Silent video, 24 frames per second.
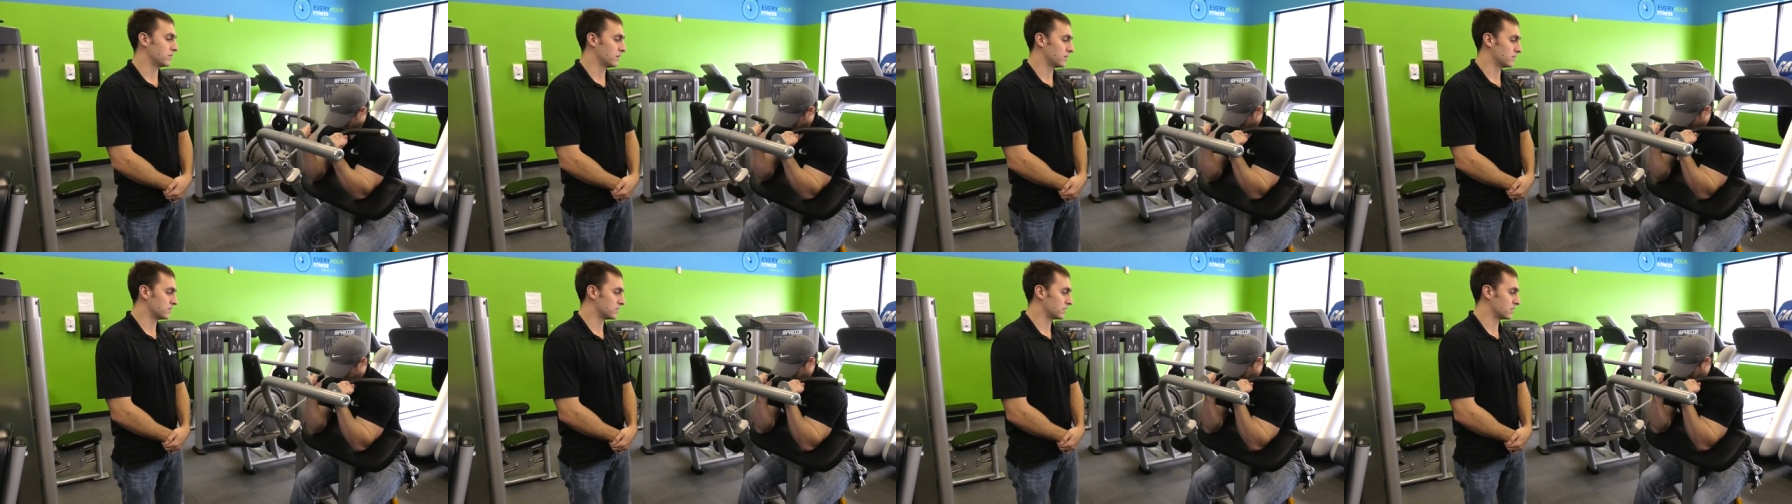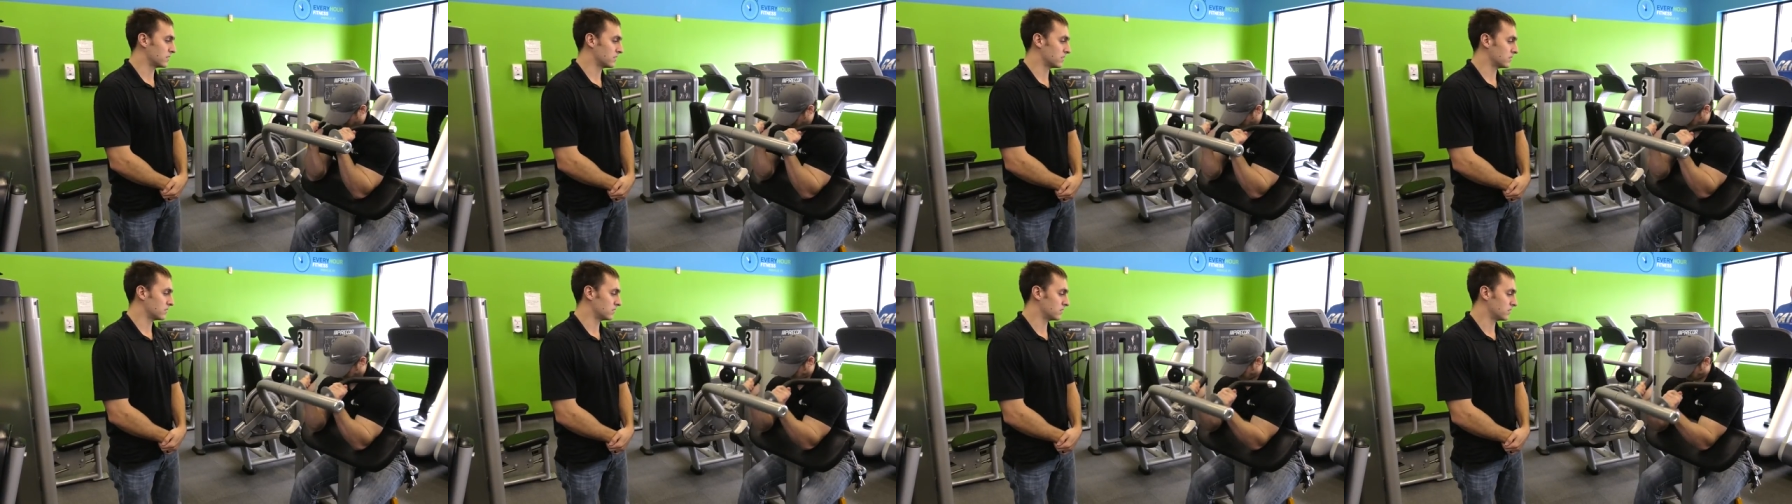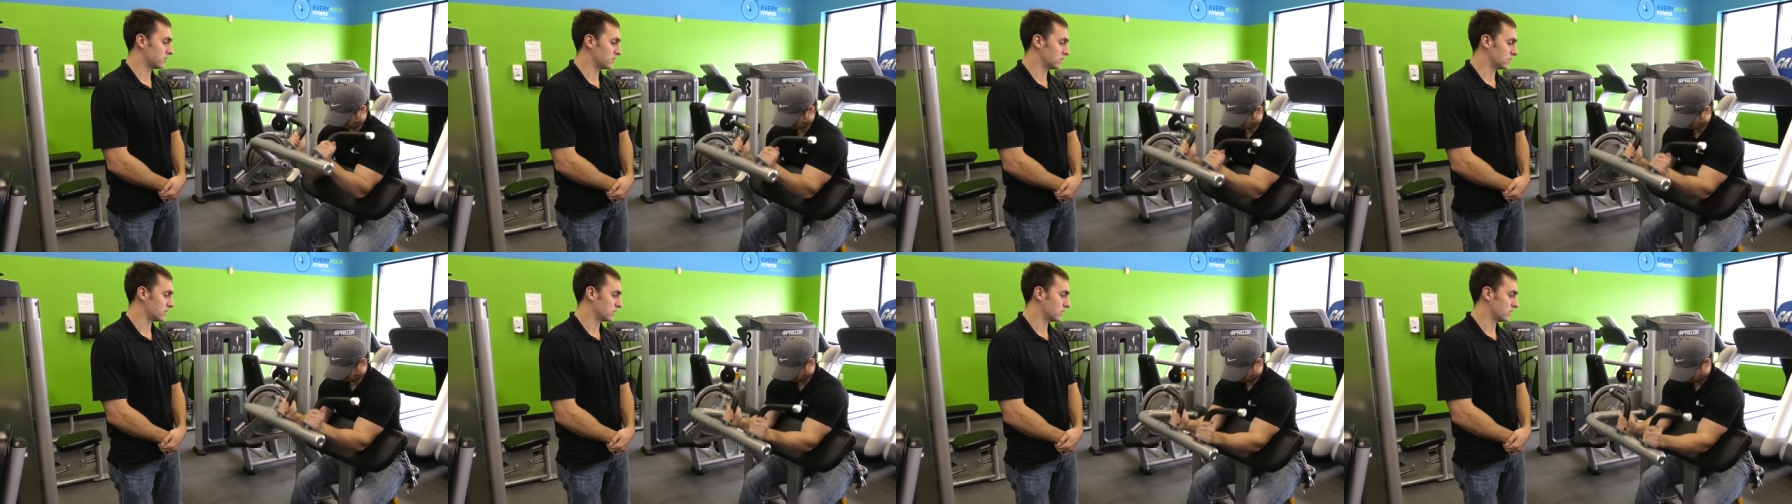It's a
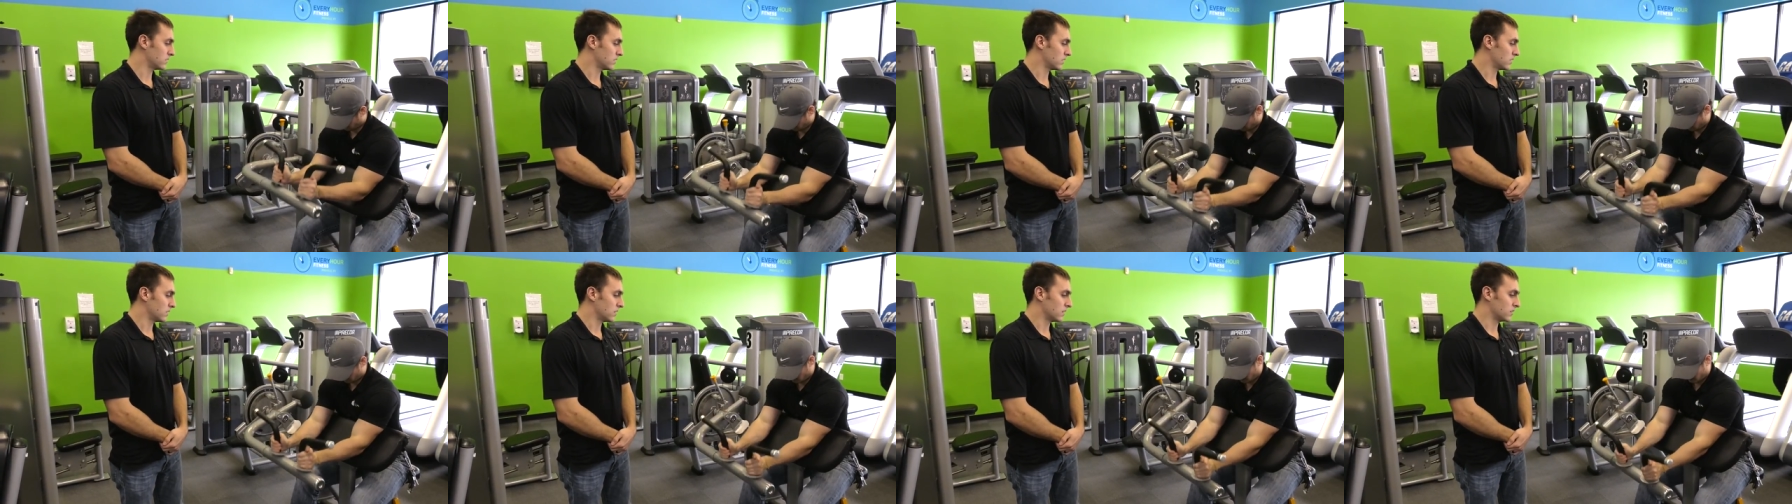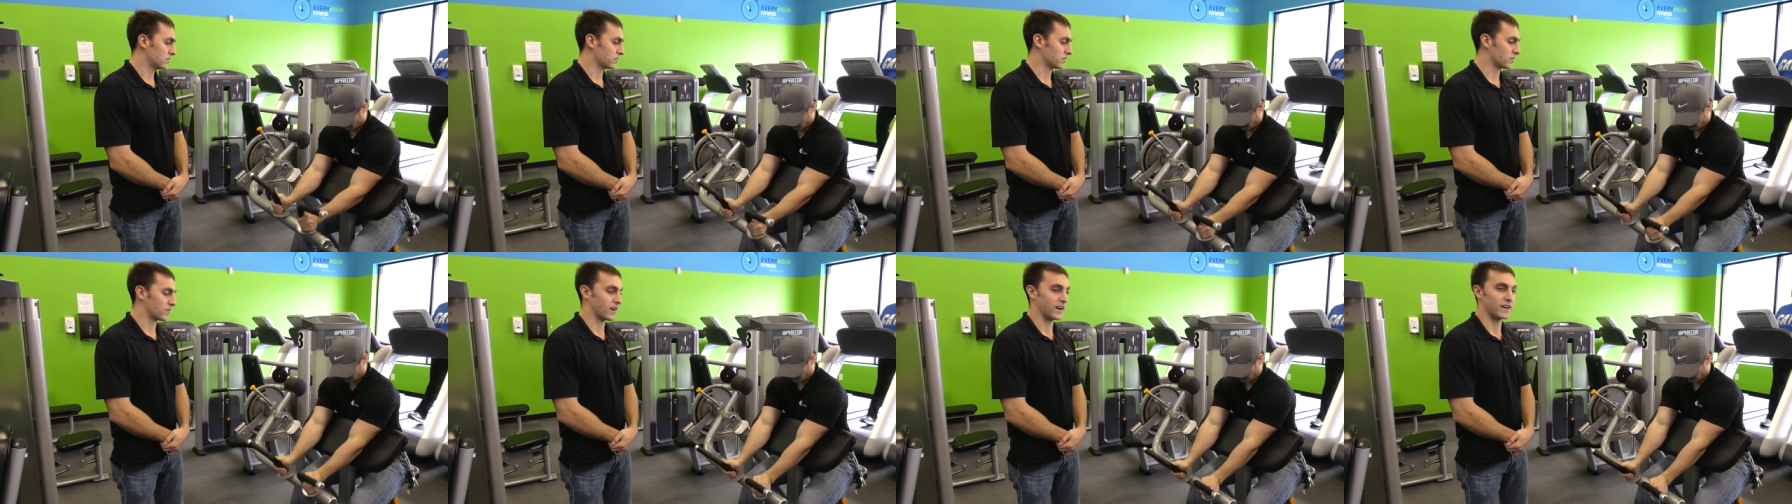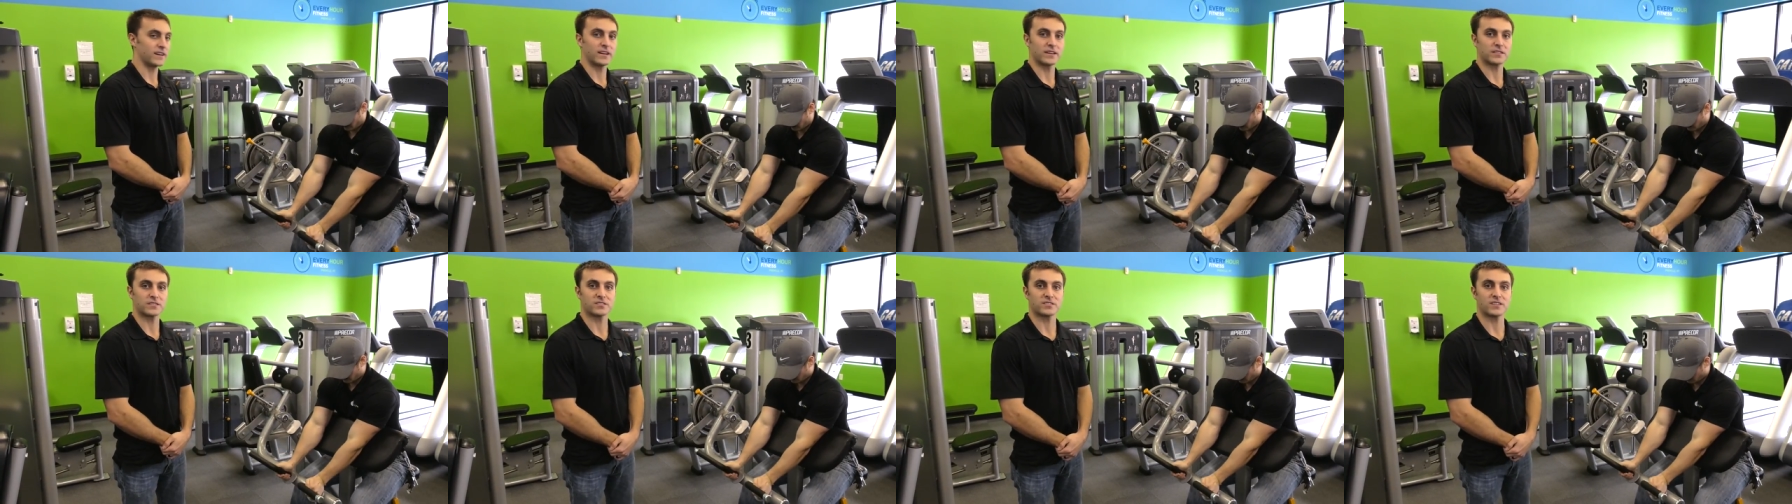
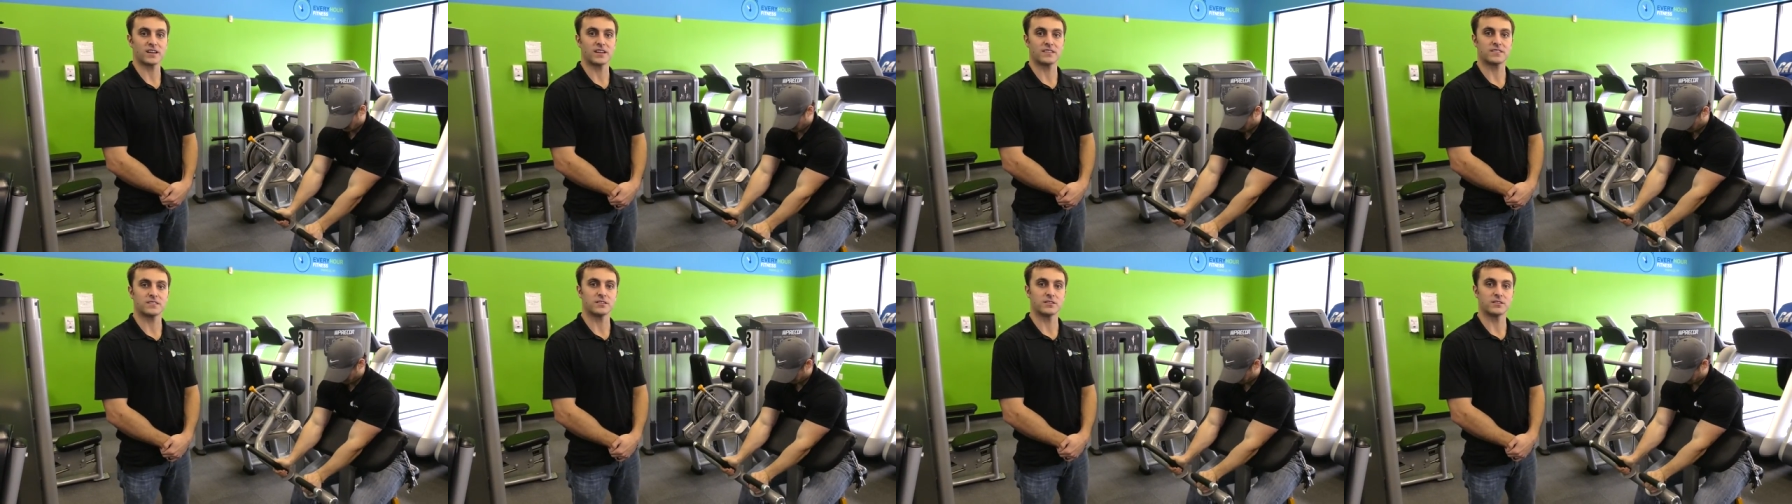great exercise